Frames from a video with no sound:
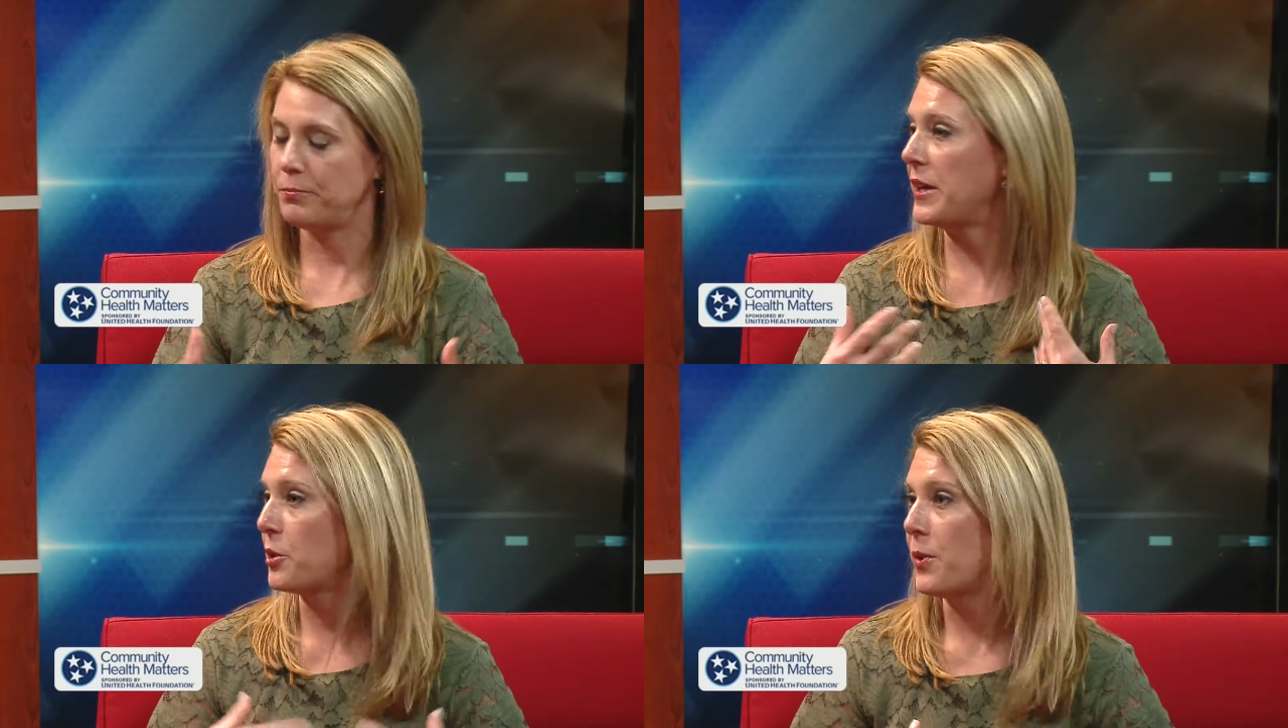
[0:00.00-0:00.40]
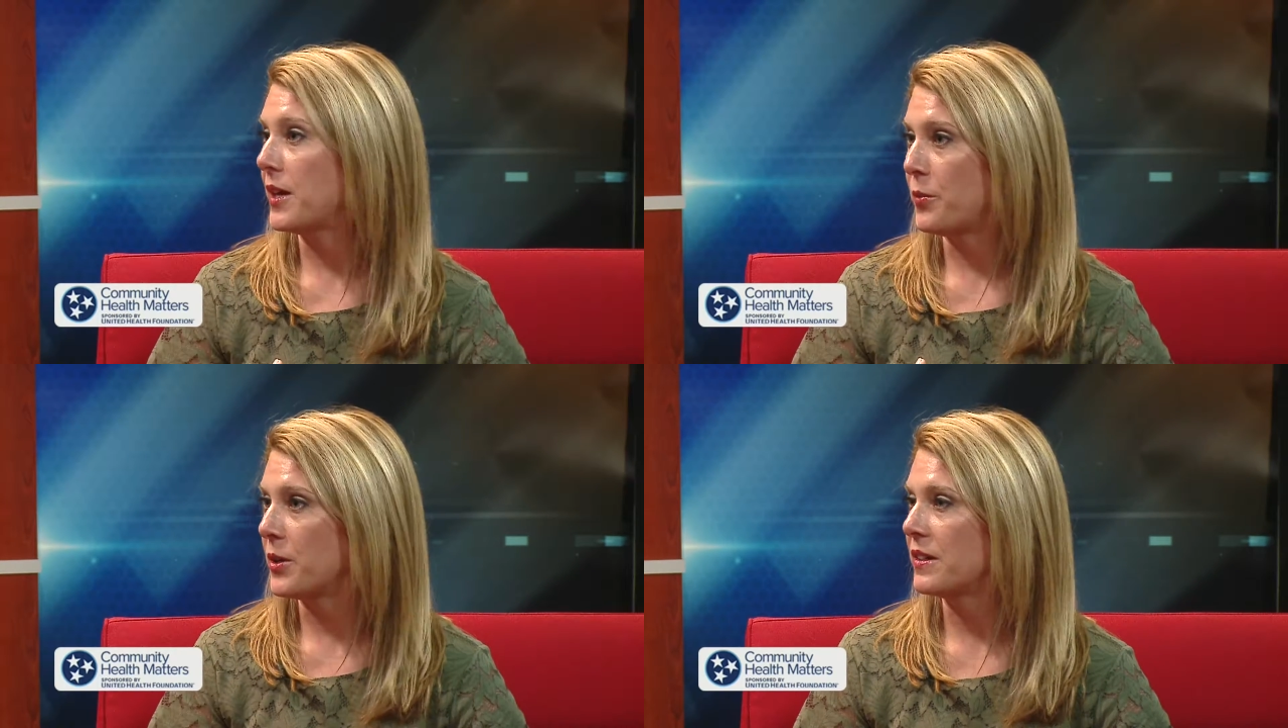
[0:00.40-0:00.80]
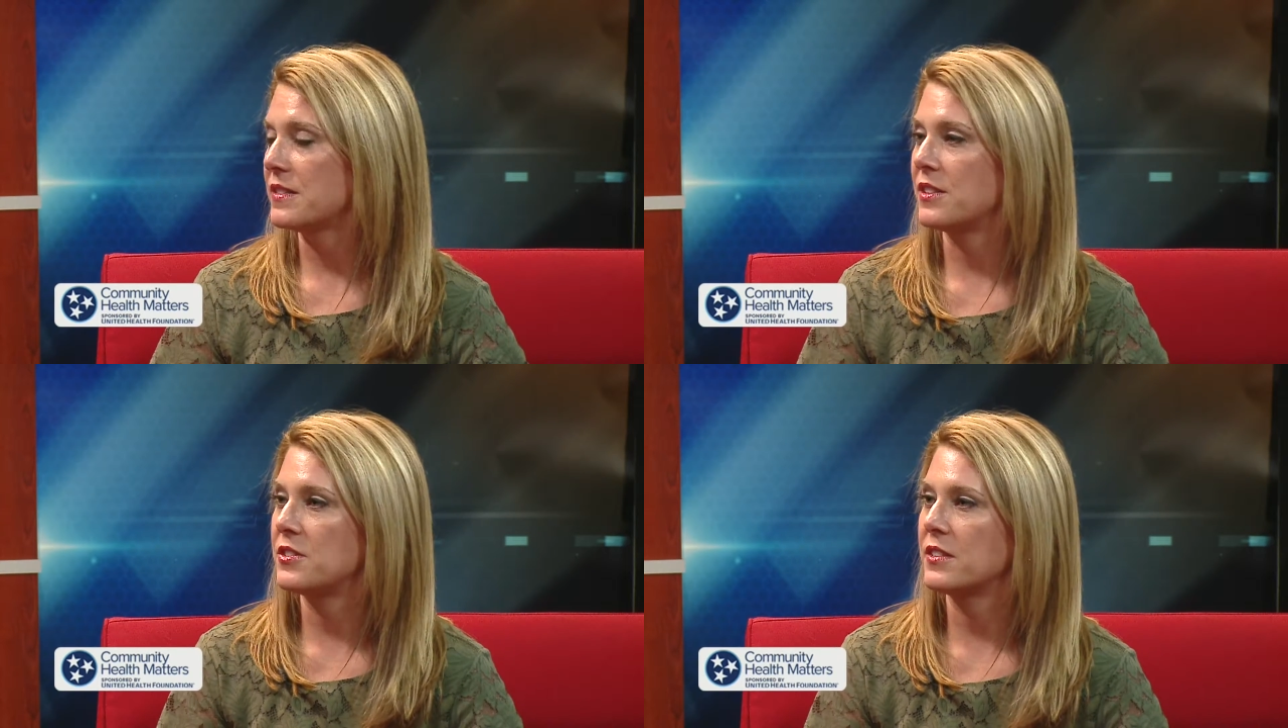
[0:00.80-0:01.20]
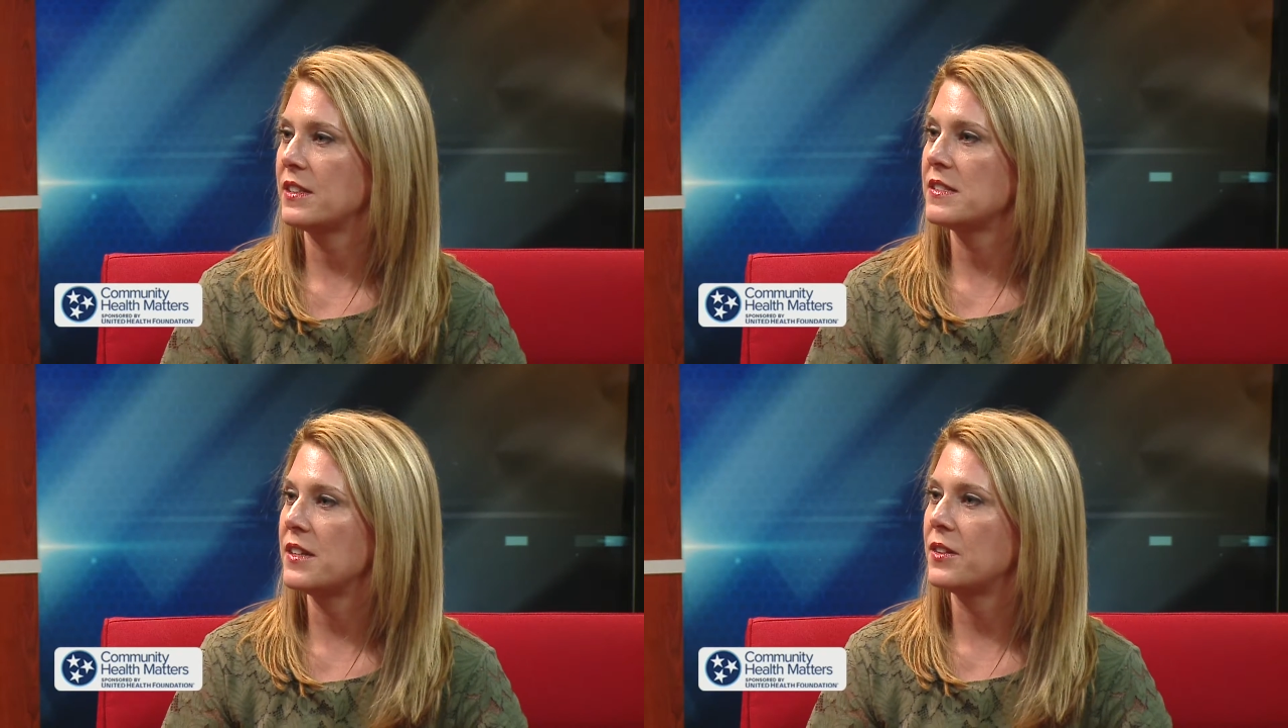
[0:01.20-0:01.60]
make your body work,
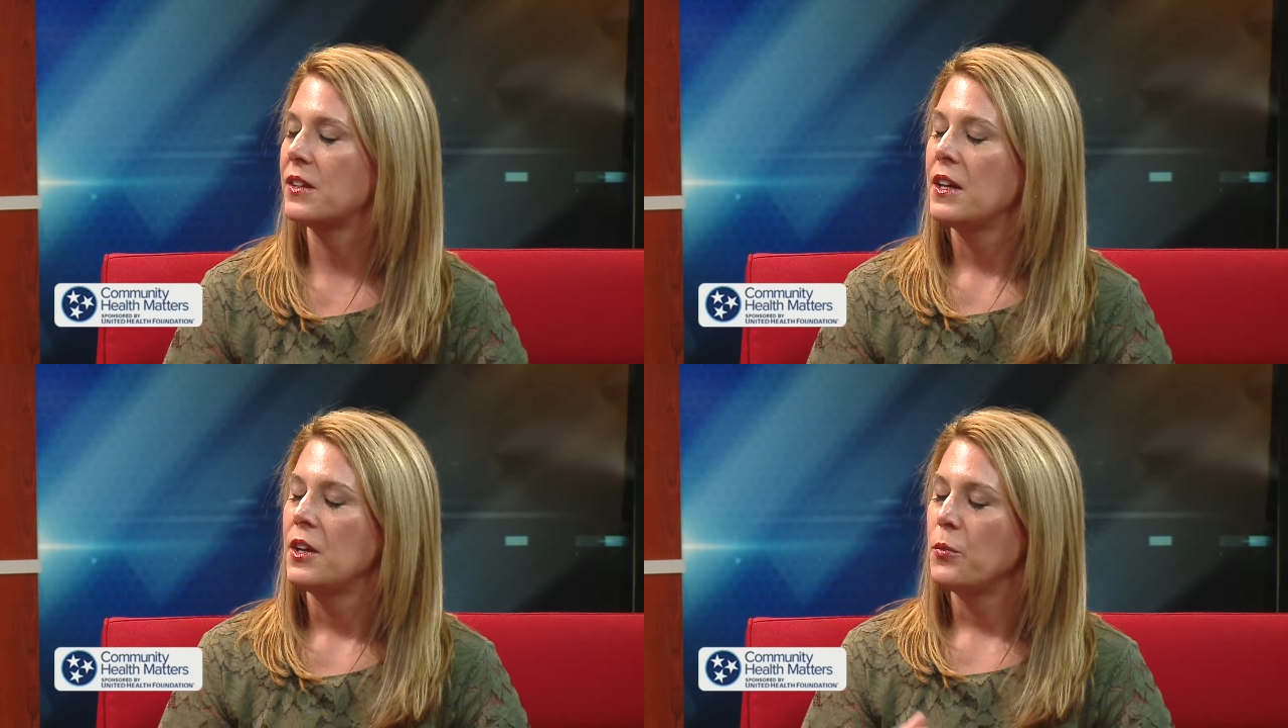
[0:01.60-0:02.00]
essentially. So